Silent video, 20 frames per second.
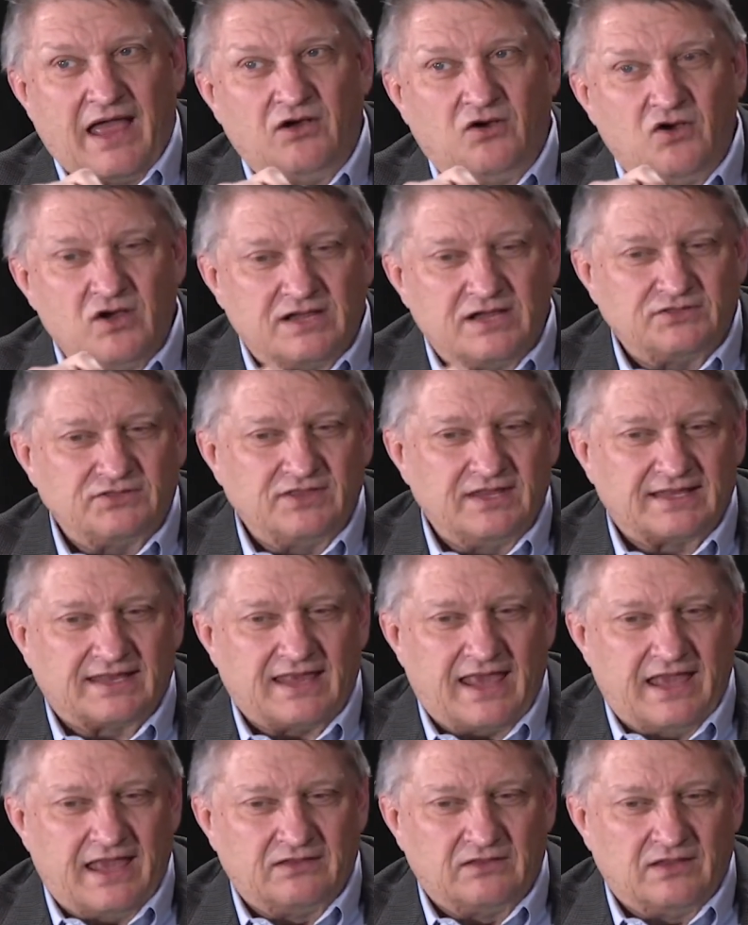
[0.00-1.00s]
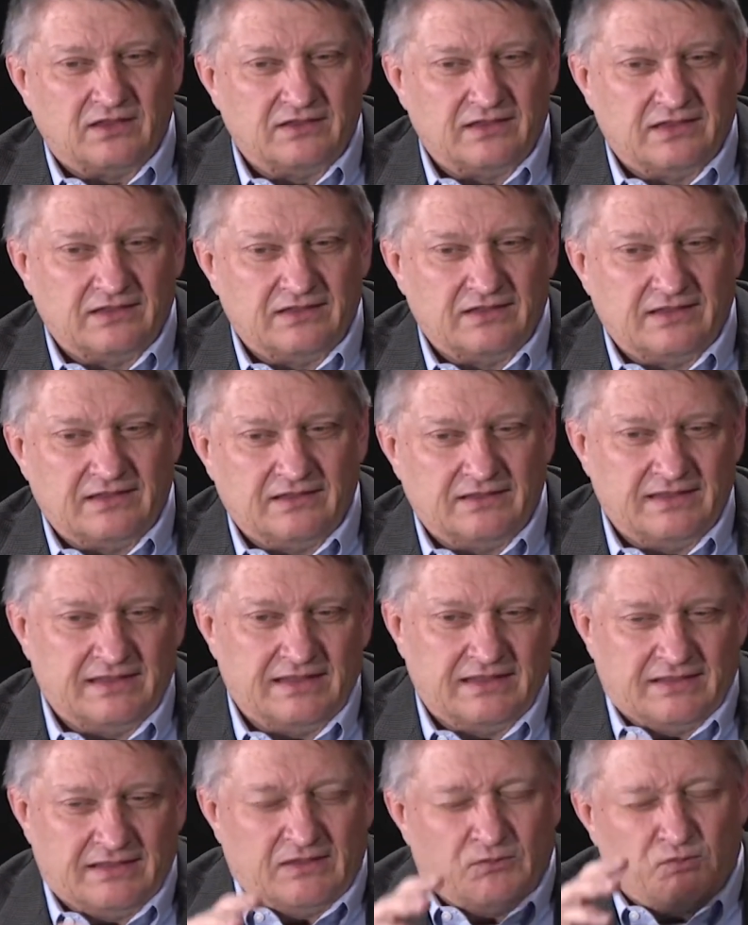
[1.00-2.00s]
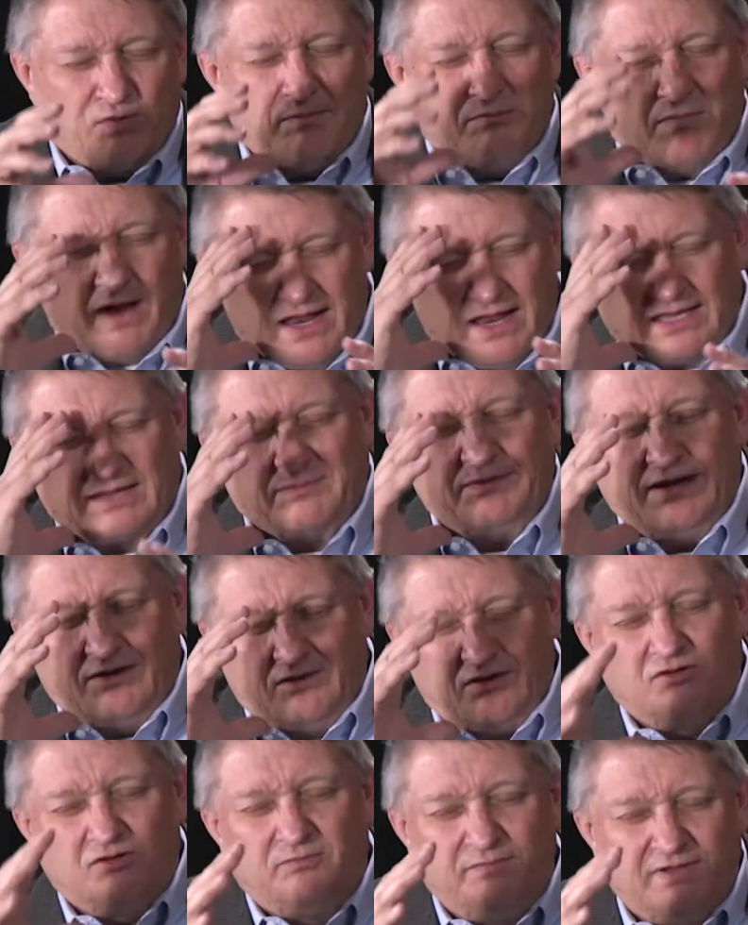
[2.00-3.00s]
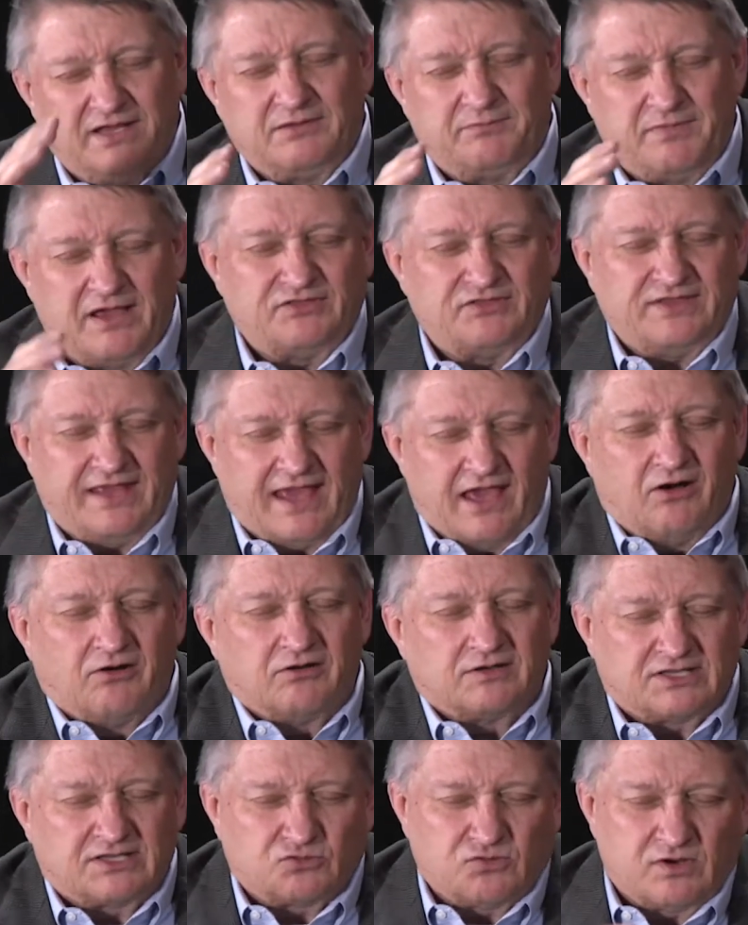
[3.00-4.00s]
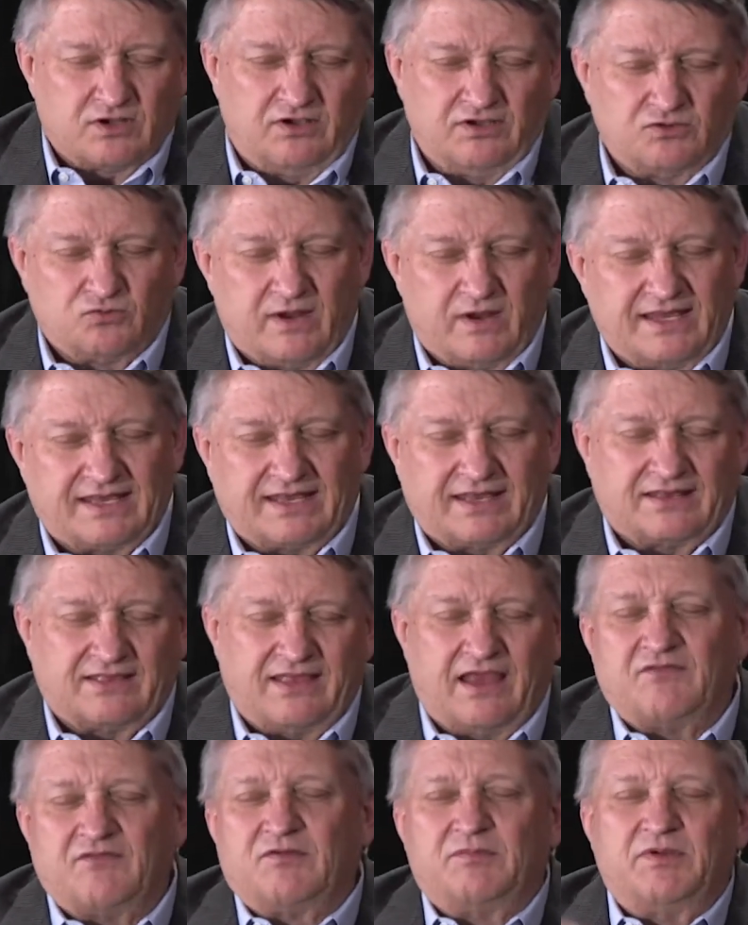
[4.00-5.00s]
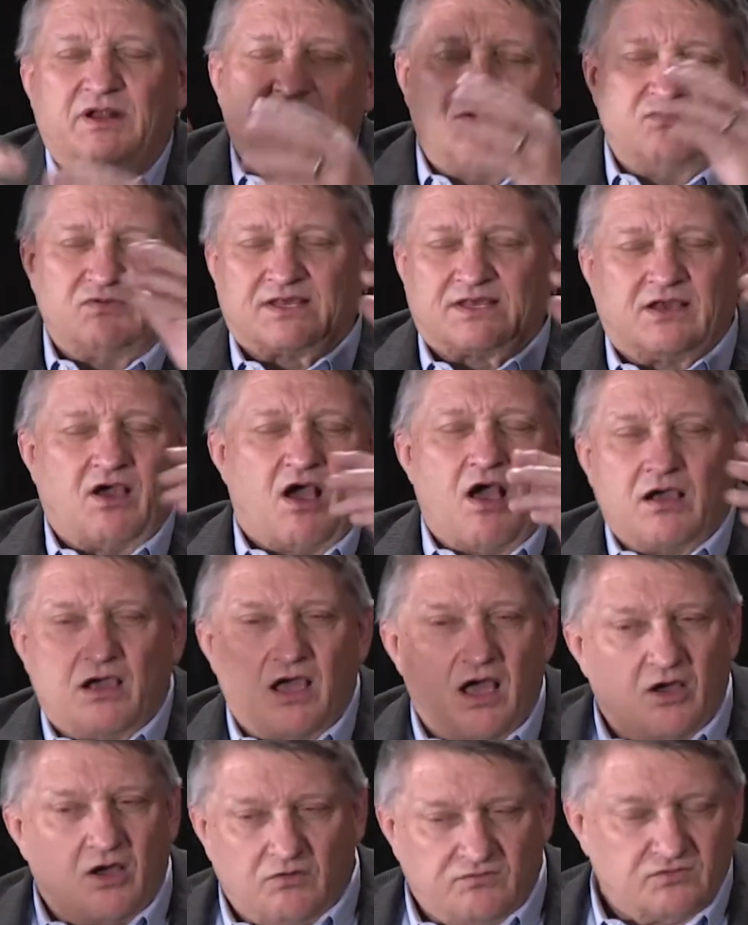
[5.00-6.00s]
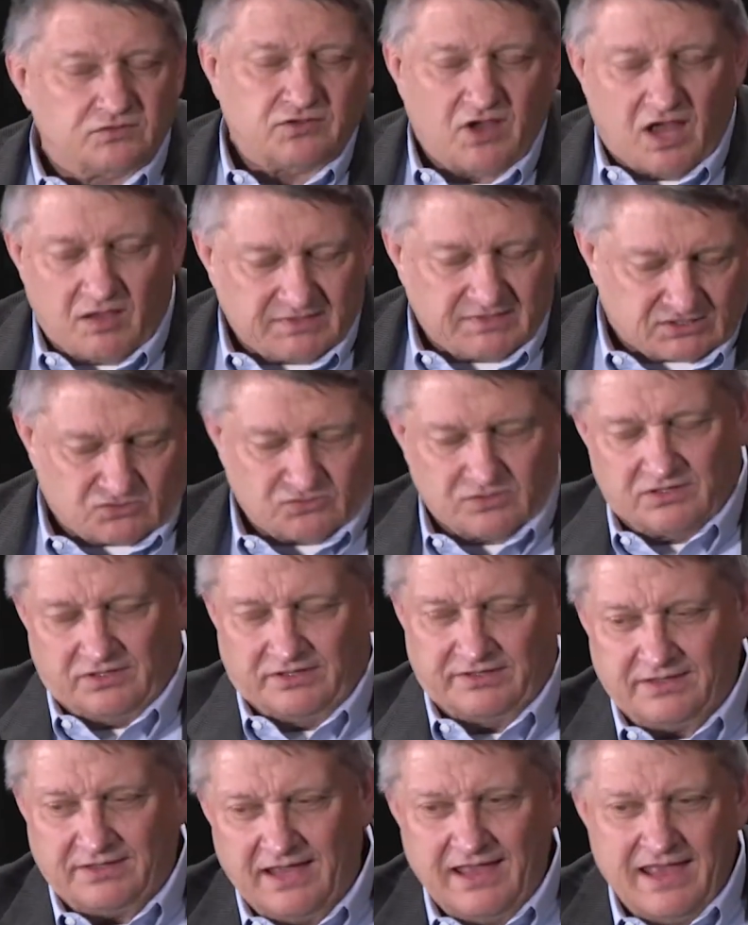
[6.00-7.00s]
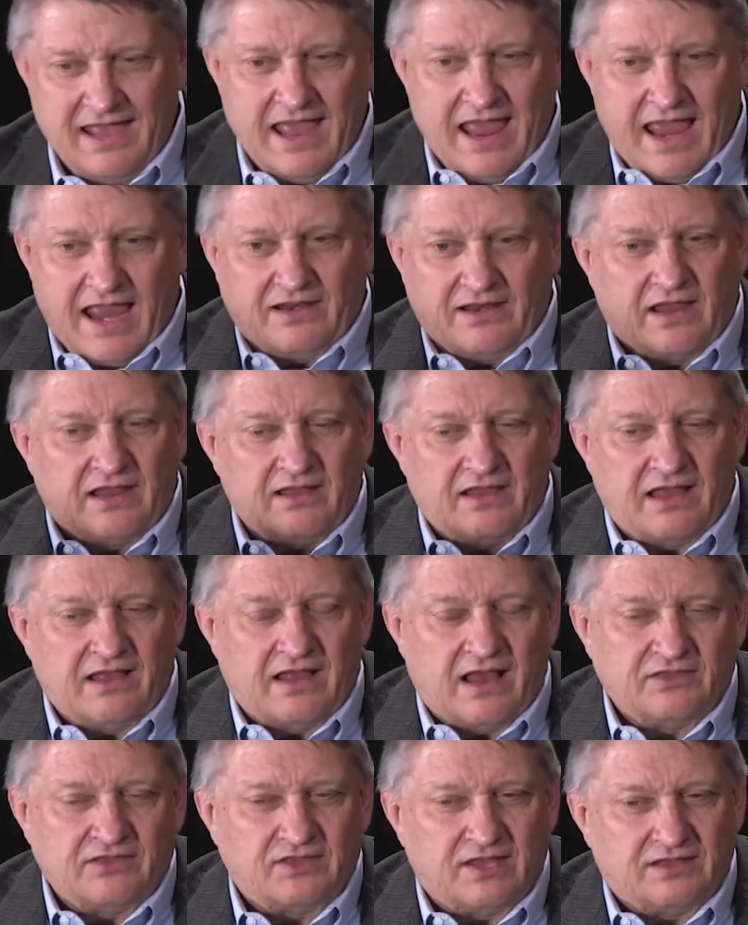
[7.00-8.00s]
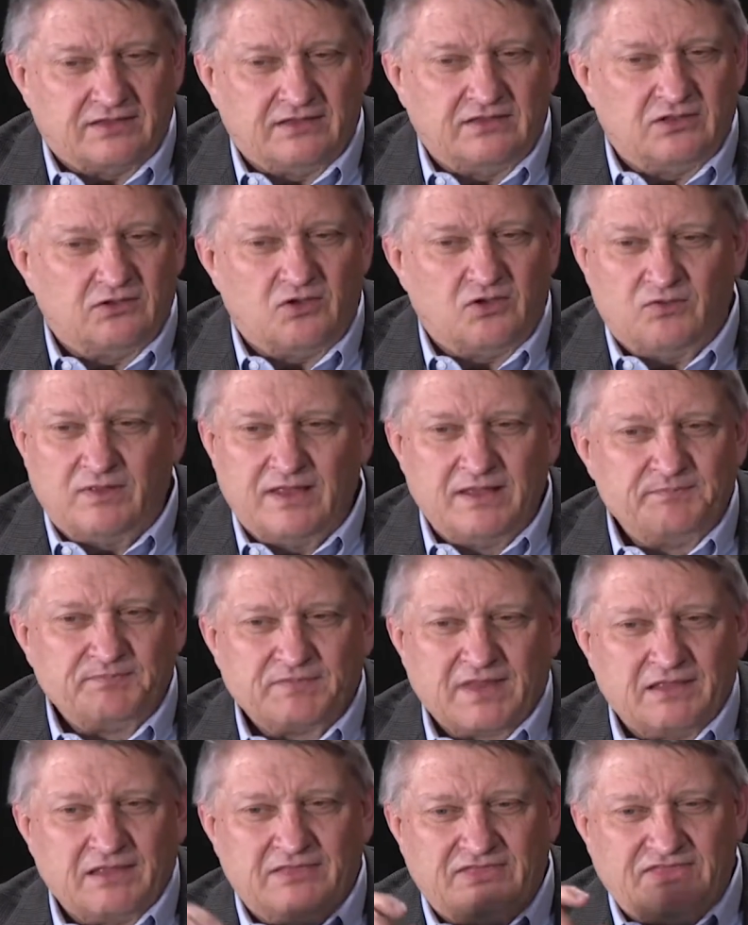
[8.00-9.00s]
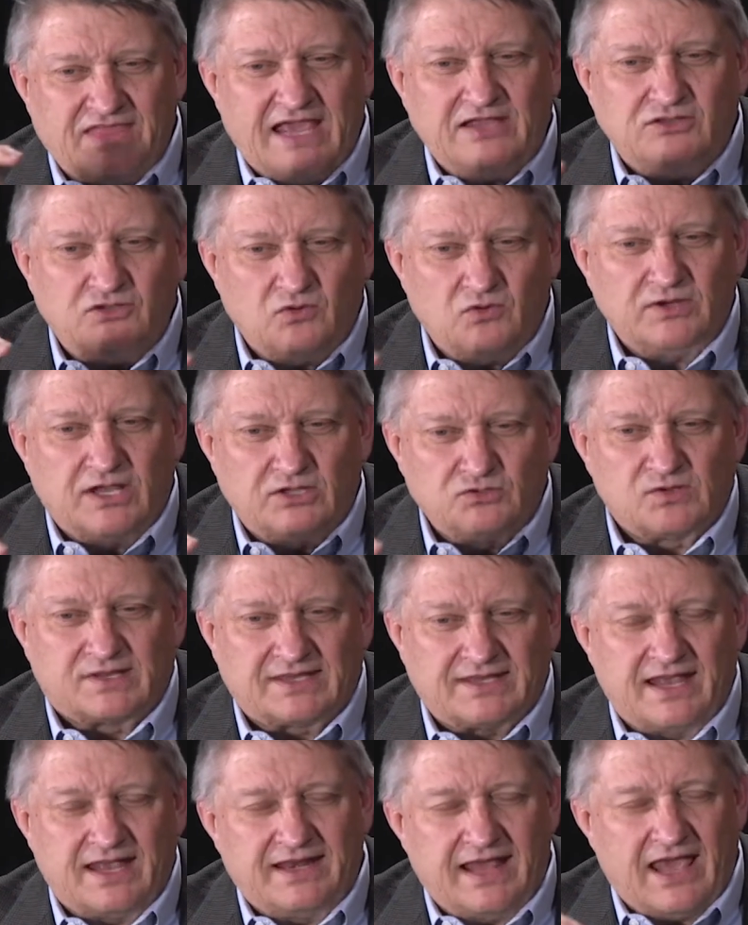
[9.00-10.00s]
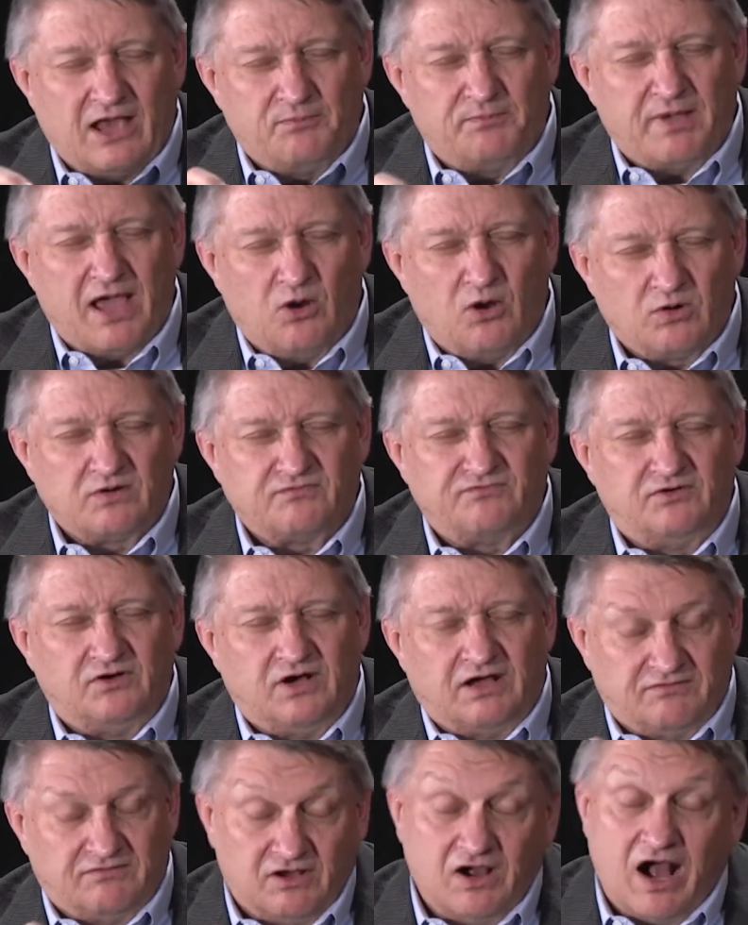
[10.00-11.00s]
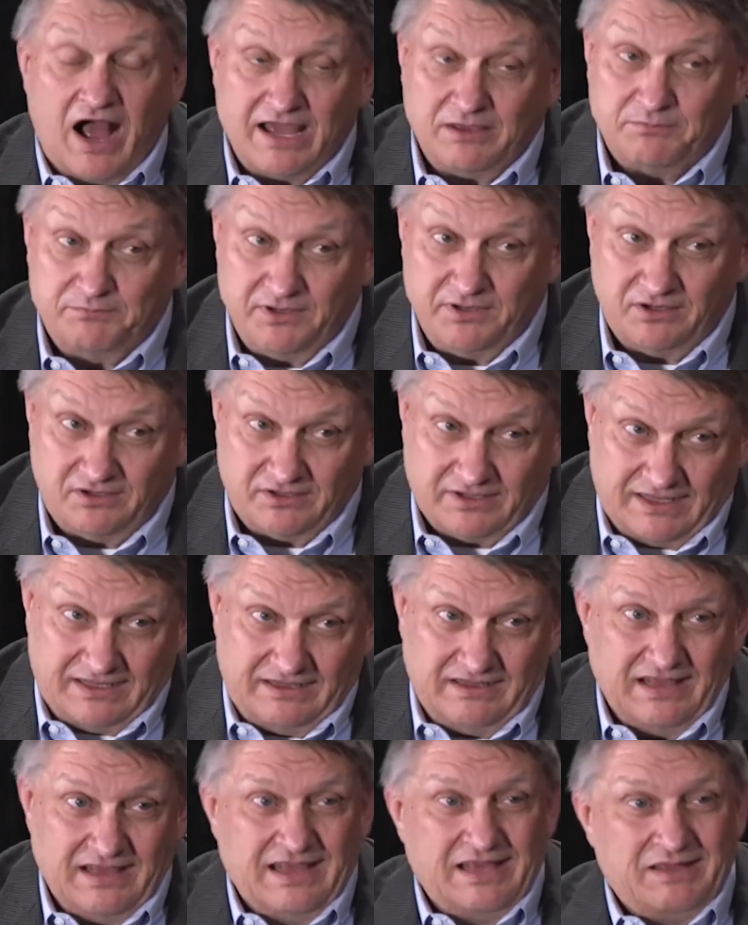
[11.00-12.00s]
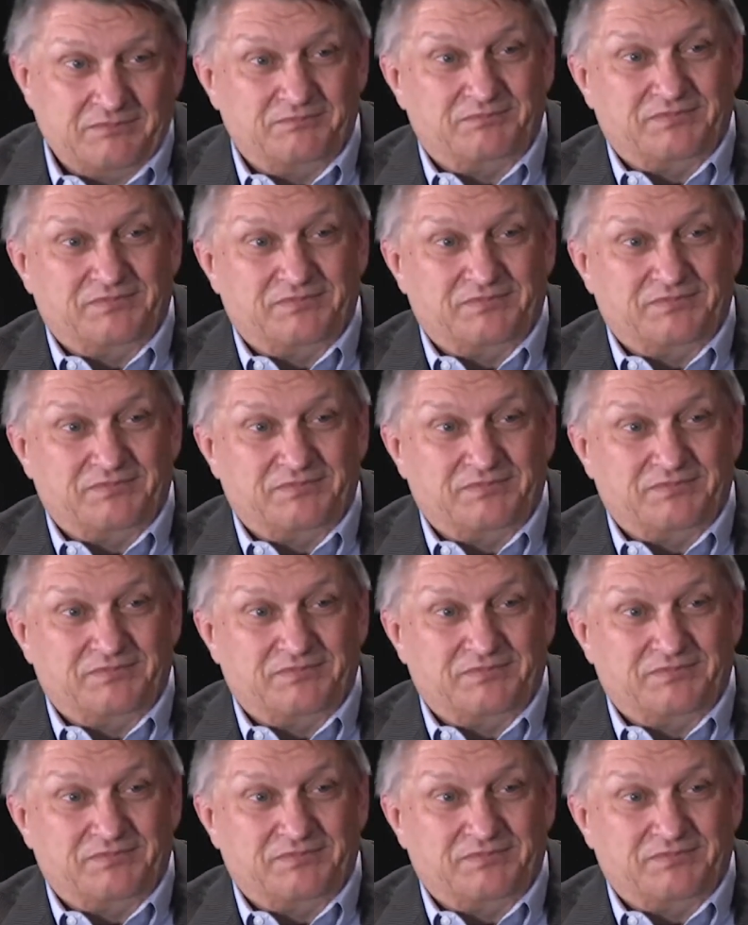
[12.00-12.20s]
I look at this, and it reminds me a little bit about the Albert Strickland races. Everybody was gaga over Tom Strickland. And I thought, you know... They don't understand how powerful of a liability